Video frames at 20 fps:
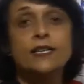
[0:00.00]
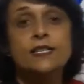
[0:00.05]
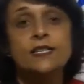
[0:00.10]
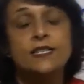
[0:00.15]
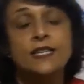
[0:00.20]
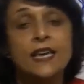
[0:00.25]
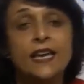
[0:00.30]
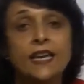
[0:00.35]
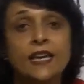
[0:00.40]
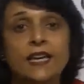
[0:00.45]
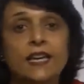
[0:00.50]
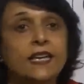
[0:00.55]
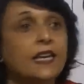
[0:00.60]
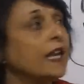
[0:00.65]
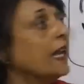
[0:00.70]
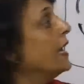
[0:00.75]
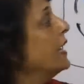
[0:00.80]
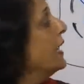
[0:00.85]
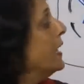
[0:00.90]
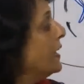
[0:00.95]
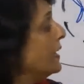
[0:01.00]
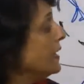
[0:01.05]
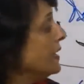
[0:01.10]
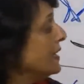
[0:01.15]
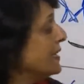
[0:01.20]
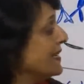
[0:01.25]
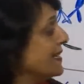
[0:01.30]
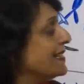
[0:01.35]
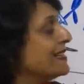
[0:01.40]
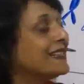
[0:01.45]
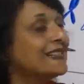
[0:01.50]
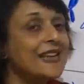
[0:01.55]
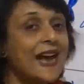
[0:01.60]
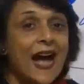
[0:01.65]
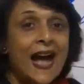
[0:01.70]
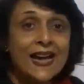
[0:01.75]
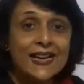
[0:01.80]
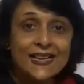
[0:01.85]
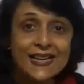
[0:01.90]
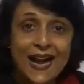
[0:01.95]
is seen in
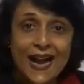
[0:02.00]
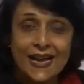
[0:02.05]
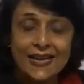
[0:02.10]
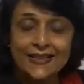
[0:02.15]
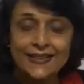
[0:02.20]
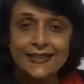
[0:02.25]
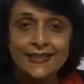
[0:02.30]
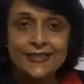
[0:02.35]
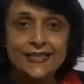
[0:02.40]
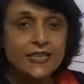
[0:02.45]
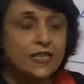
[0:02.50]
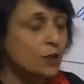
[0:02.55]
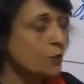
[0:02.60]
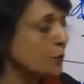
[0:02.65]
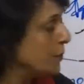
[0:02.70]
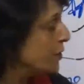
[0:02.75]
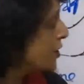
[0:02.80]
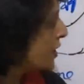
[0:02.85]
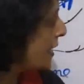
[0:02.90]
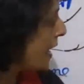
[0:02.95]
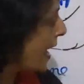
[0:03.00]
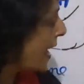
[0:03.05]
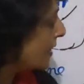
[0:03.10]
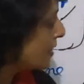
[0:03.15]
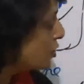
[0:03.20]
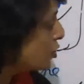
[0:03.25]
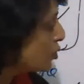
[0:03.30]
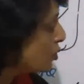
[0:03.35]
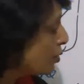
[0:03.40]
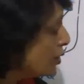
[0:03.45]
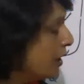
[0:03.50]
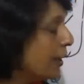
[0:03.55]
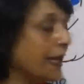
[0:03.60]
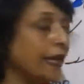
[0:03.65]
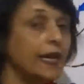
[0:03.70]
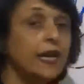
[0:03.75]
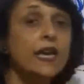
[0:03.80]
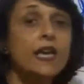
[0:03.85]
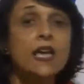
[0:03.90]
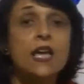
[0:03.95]
dikinesis, which are
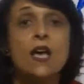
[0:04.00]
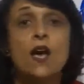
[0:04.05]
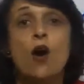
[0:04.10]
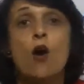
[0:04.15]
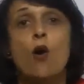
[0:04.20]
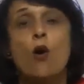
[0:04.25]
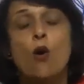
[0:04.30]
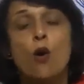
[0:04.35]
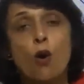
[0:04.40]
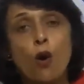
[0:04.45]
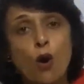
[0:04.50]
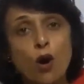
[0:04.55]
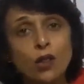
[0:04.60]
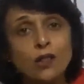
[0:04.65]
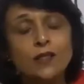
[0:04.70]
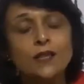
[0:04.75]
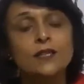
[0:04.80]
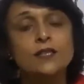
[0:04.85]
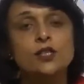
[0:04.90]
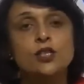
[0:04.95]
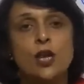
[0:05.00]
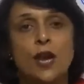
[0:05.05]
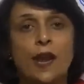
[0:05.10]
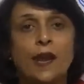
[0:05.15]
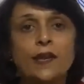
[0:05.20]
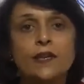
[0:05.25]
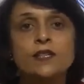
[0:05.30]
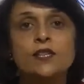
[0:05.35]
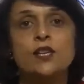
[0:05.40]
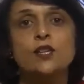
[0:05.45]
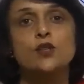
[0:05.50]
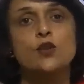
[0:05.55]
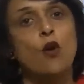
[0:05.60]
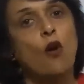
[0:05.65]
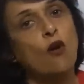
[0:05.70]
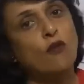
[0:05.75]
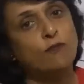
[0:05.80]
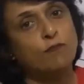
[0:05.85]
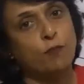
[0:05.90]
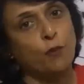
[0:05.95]
actually all the changes
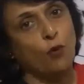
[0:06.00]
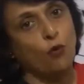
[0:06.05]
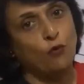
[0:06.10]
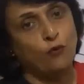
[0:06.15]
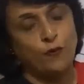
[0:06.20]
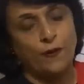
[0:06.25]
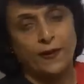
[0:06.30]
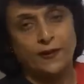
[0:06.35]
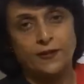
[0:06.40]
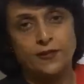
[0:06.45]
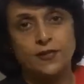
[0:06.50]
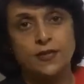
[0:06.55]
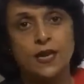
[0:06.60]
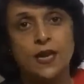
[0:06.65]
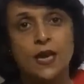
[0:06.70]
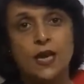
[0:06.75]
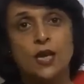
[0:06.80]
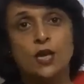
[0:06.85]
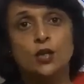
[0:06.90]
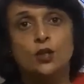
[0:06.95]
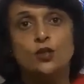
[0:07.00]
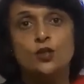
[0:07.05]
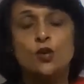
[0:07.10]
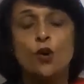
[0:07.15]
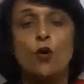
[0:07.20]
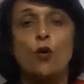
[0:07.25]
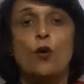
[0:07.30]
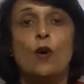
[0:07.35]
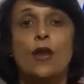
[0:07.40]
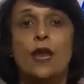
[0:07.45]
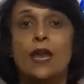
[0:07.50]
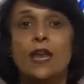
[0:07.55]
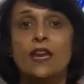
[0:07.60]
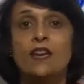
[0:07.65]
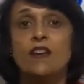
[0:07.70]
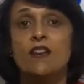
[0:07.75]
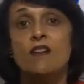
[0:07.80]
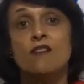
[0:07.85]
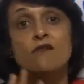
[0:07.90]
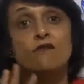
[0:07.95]
of prophase. So
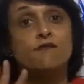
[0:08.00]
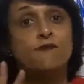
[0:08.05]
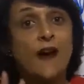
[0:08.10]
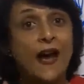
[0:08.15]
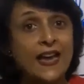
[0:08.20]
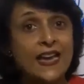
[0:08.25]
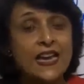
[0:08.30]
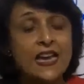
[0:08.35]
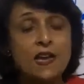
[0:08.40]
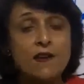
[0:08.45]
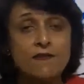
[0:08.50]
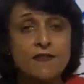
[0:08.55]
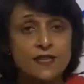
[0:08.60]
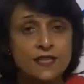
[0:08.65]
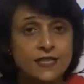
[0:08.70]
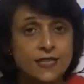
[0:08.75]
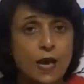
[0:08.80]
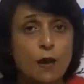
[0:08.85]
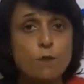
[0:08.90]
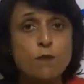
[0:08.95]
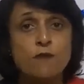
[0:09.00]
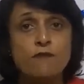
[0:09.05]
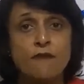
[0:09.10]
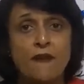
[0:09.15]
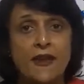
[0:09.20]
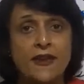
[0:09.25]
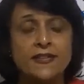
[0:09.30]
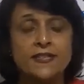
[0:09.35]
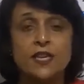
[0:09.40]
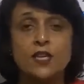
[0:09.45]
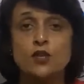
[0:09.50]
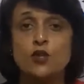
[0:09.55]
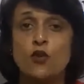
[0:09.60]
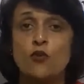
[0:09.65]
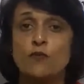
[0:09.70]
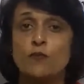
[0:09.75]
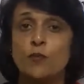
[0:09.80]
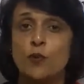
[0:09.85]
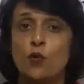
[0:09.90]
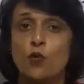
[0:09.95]
in five subphases
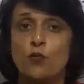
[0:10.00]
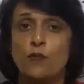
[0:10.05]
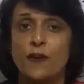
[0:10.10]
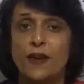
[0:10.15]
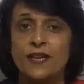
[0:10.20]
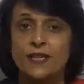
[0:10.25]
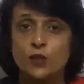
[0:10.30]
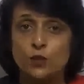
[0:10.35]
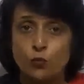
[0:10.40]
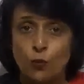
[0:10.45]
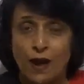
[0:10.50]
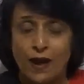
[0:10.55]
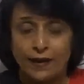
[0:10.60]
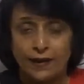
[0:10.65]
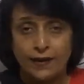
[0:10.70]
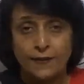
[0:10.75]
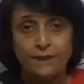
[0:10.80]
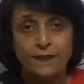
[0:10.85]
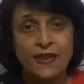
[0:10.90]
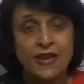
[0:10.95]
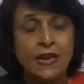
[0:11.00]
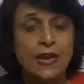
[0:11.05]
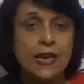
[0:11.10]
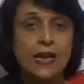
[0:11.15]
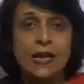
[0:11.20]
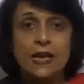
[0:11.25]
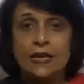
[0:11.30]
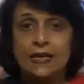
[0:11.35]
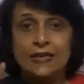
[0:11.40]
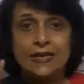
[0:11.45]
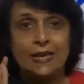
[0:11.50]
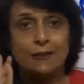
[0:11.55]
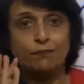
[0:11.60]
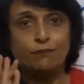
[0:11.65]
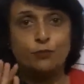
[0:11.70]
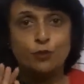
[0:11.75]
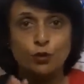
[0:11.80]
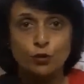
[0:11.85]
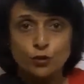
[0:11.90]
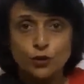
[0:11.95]
of prophase 1,
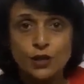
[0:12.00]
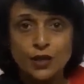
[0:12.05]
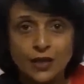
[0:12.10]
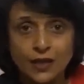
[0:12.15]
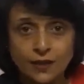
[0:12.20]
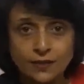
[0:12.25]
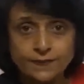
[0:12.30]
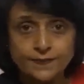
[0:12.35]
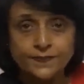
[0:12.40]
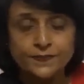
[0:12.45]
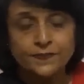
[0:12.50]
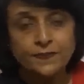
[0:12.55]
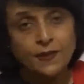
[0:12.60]
leptotene,